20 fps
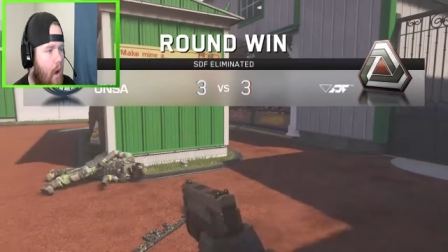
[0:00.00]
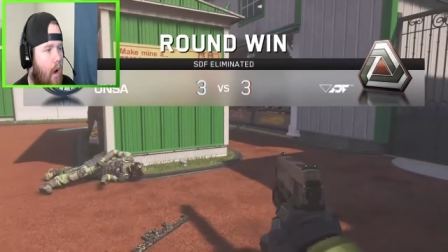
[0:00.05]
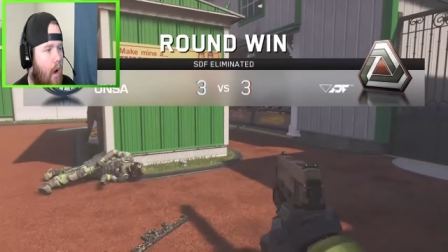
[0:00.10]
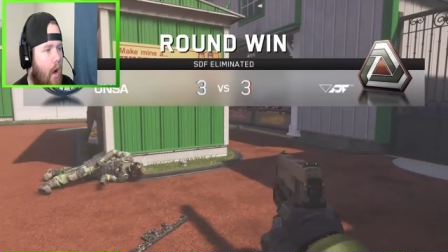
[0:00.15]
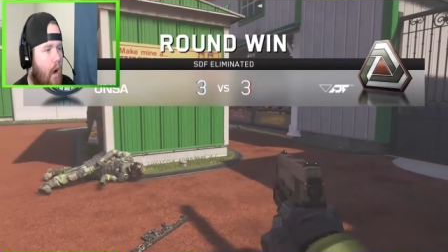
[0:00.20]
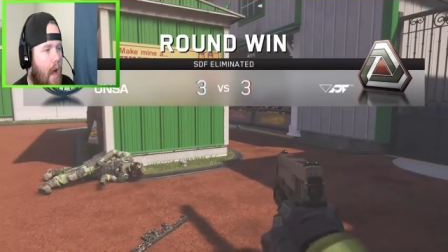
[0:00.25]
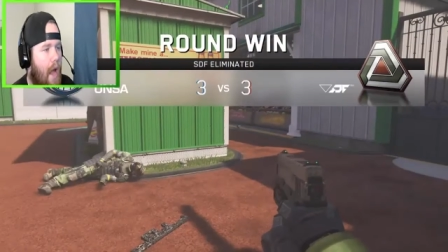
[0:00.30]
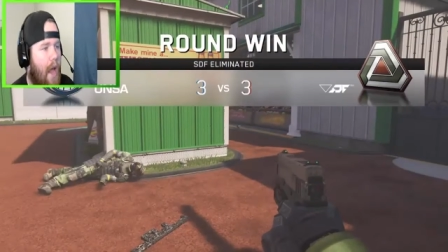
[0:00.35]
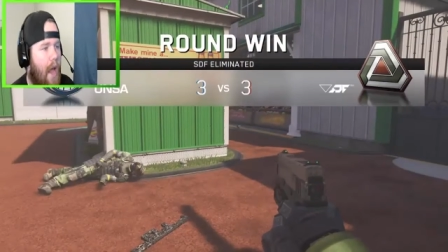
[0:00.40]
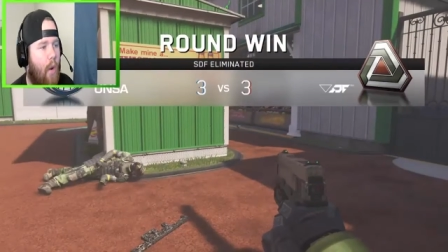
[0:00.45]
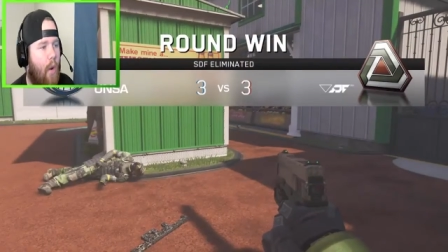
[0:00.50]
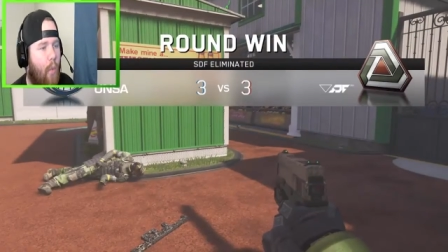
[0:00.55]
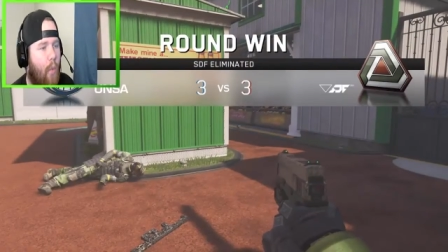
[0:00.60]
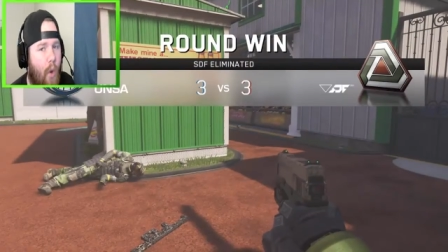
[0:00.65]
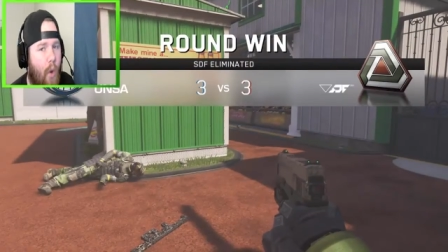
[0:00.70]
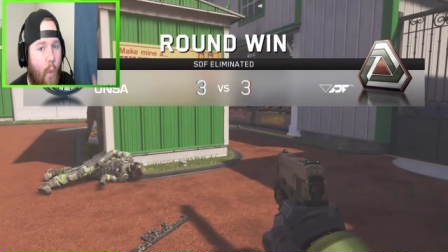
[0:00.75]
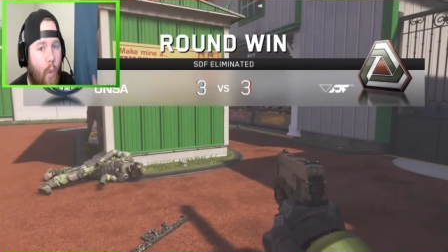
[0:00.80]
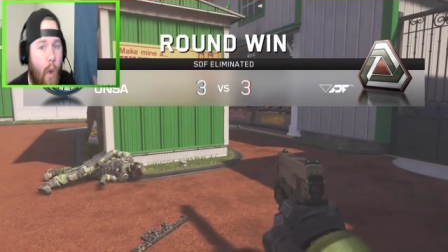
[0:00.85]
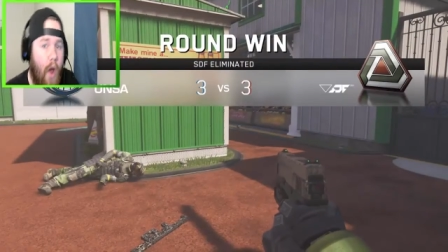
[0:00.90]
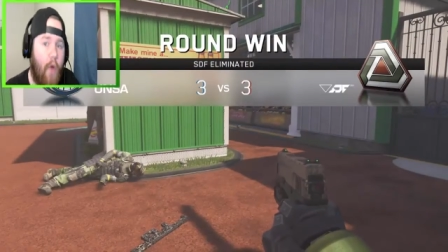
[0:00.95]
And we
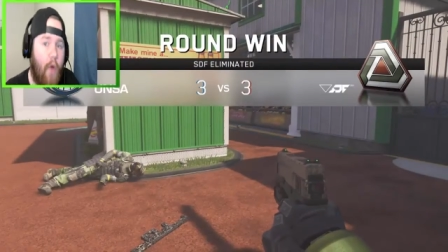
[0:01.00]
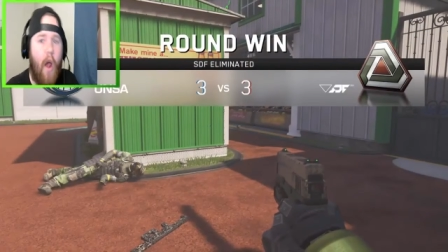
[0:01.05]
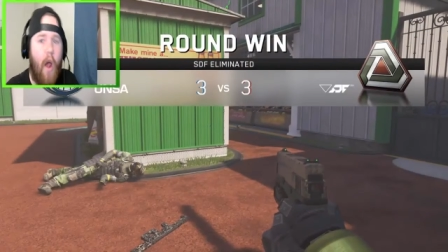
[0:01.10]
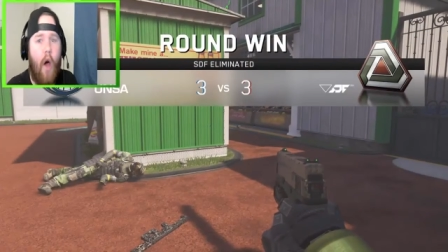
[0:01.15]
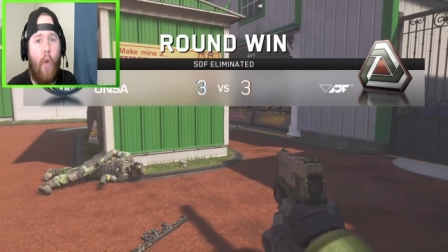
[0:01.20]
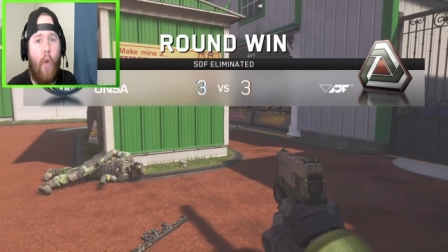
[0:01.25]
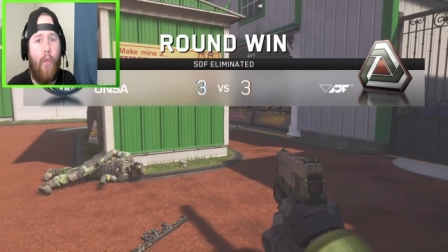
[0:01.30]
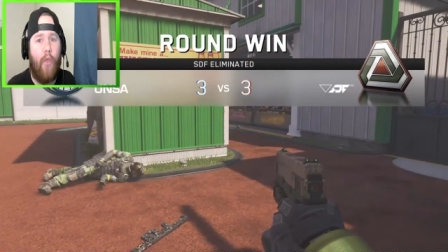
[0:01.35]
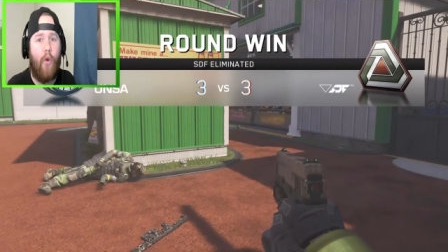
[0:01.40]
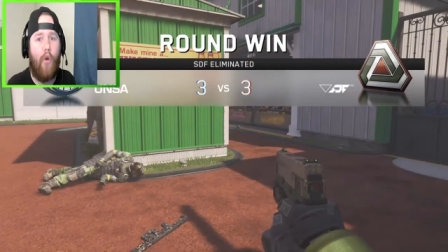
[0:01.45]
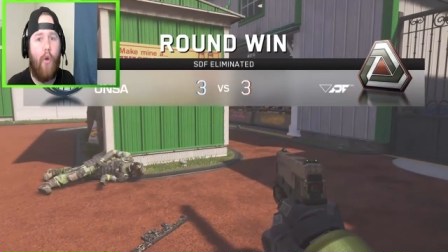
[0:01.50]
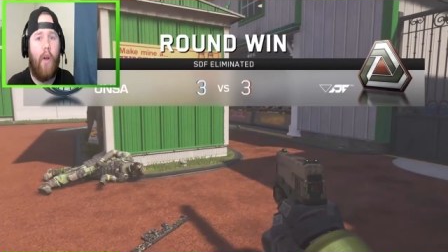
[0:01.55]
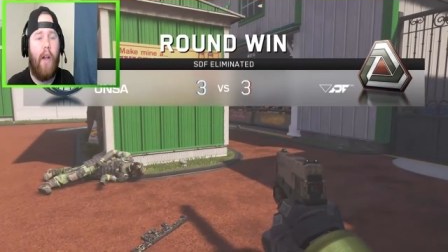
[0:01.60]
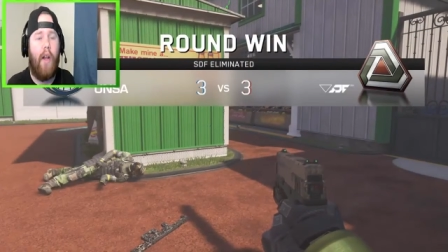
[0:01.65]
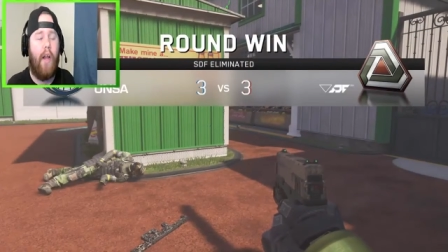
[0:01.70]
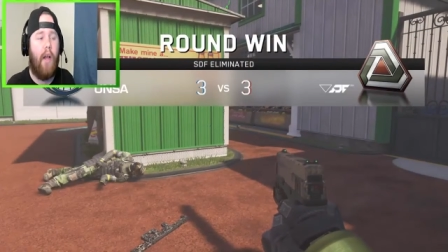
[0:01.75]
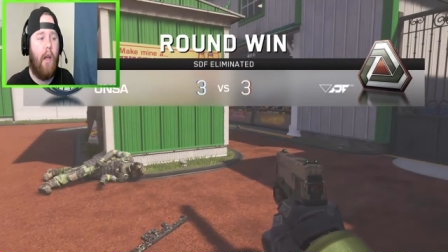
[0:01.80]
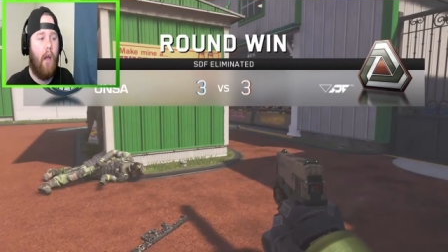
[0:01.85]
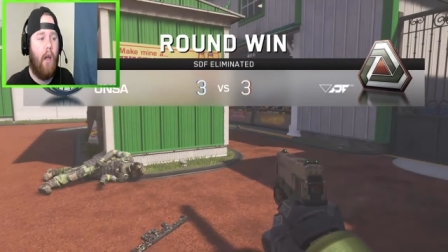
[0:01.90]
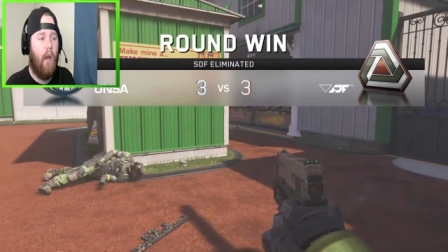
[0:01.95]
win round three.
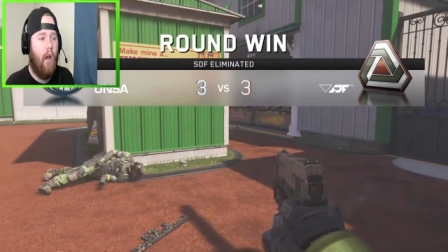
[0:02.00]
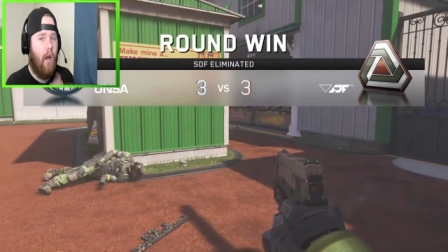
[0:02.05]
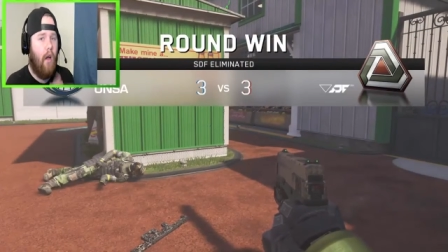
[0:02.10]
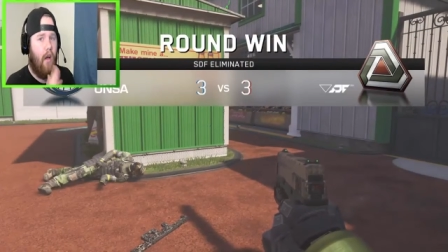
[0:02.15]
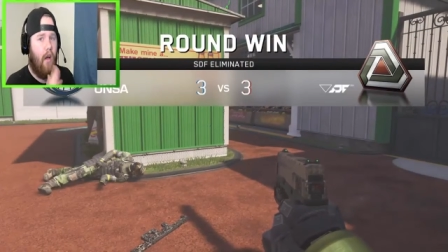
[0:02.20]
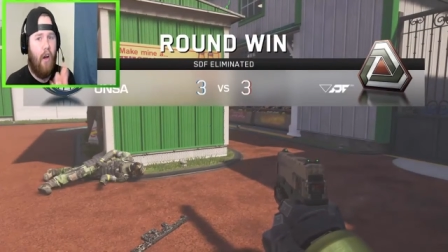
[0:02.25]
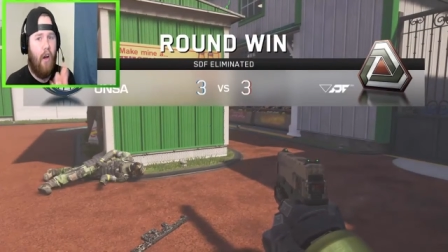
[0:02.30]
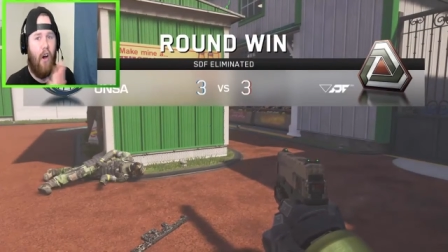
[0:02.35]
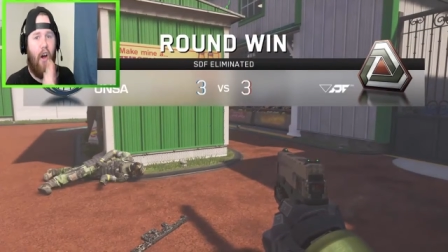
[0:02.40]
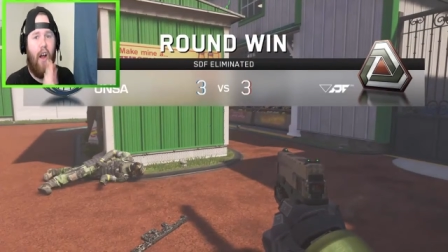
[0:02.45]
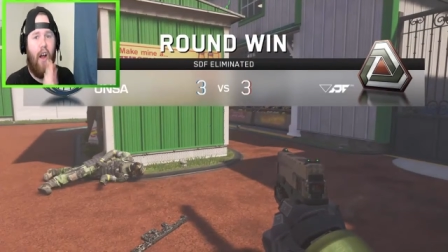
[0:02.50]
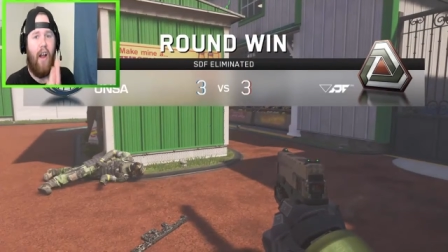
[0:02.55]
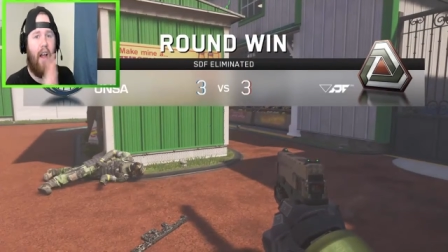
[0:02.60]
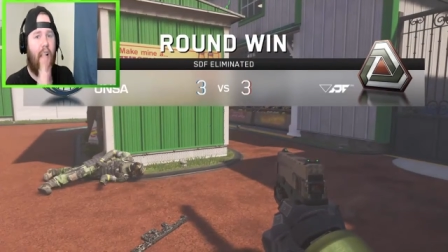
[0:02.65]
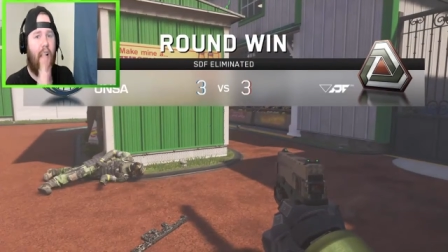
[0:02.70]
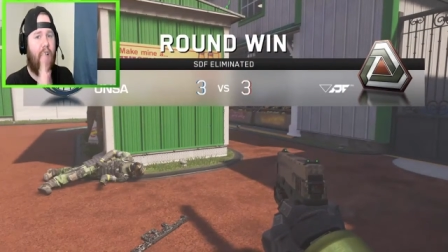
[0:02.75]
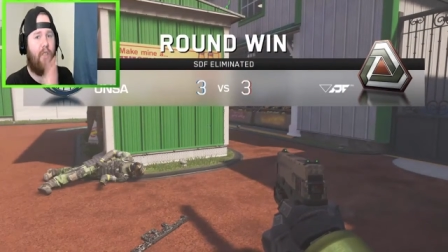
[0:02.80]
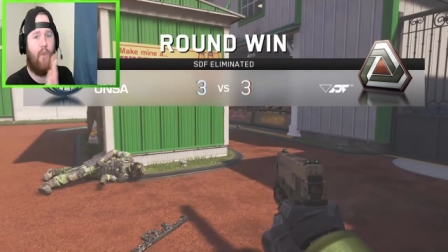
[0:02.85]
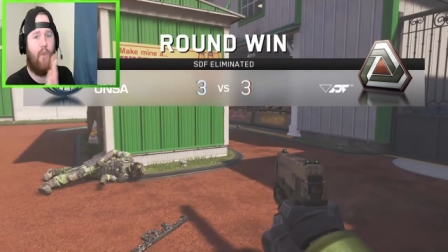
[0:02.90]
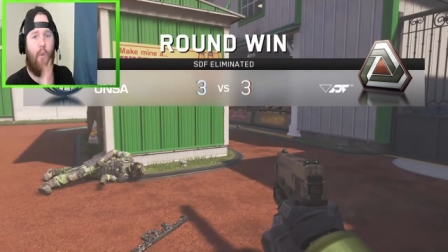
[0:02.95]
Alright,
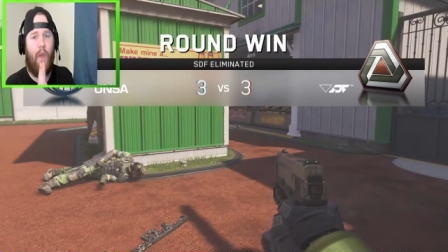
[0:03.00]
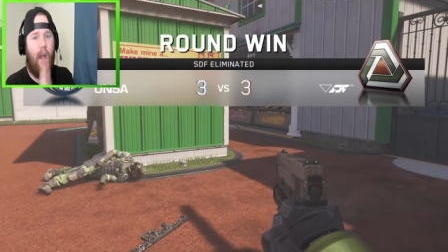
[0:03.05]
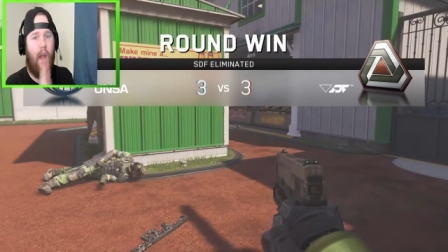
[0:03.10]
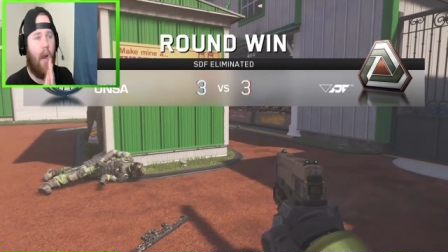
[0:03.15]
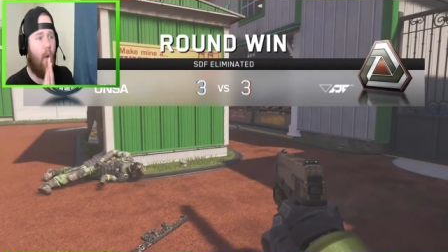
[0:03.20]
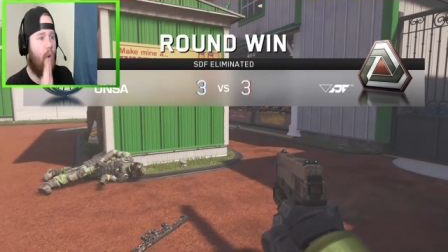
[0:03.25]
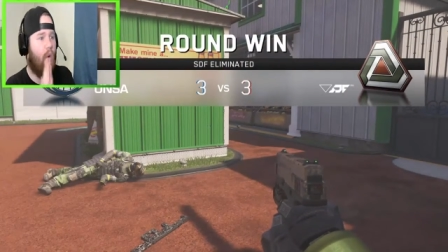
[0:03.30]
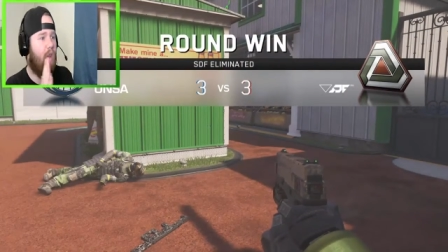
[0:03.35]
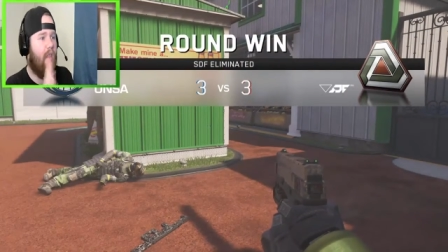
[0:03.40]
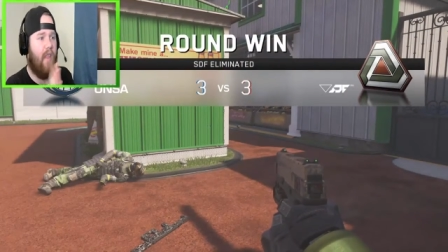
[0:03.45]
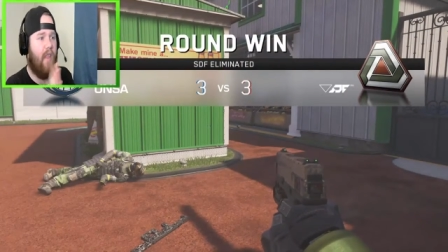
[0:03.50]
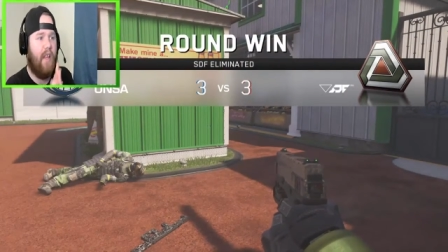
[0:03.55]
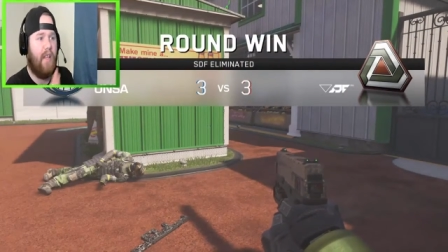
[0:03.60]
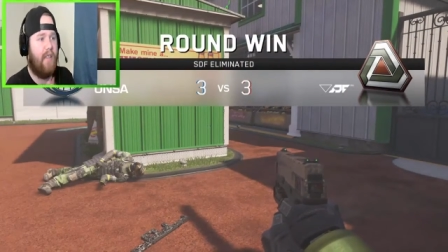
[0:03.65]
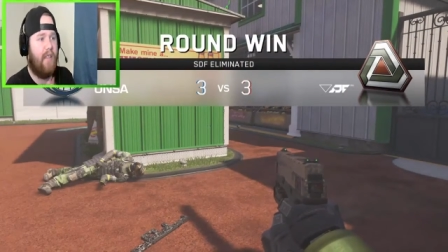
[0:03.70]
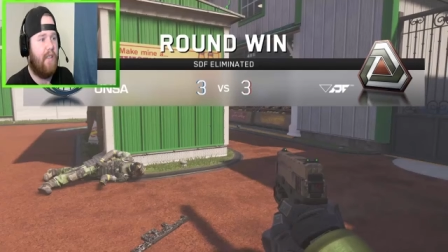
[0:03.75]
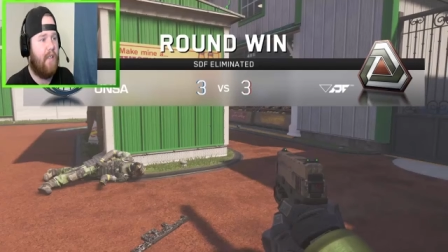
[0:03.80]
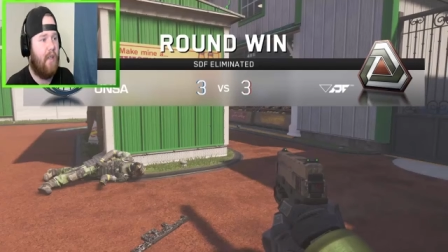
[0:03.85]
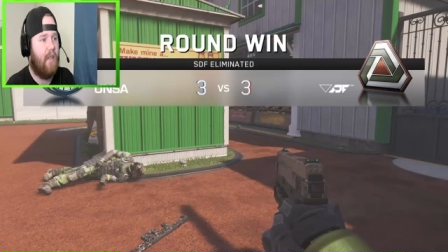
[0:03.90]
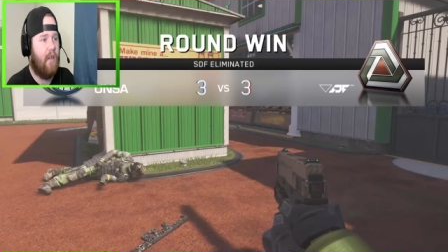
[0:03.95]
guys, we got to win
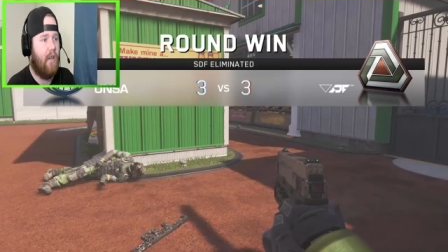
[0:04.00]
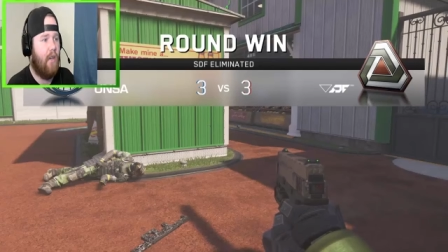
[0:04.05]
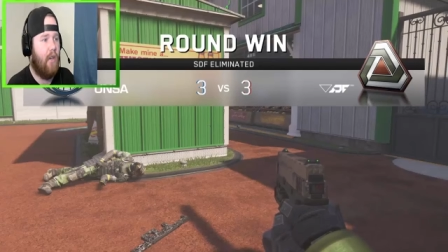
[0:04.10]
this.